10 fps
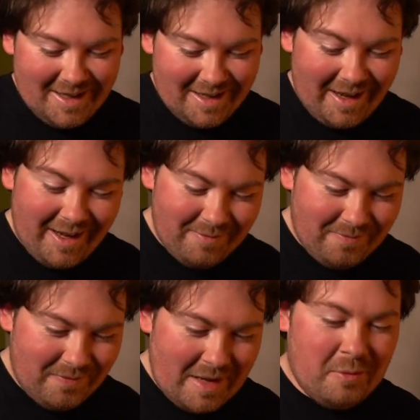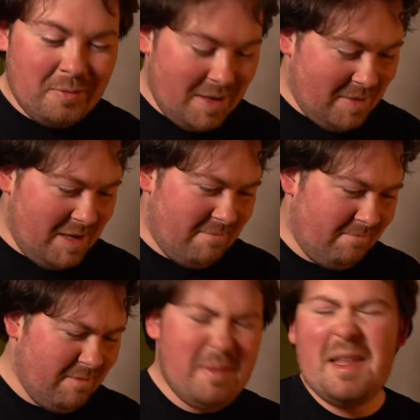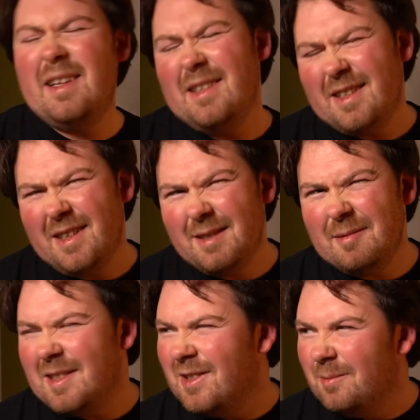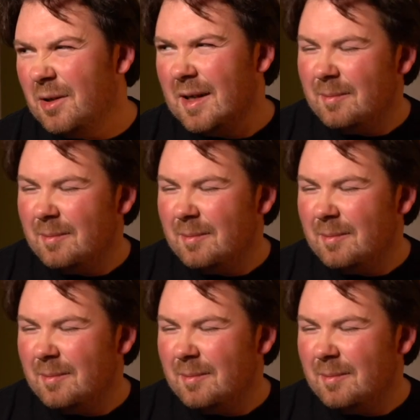That will maybe that'll encourage me to do more.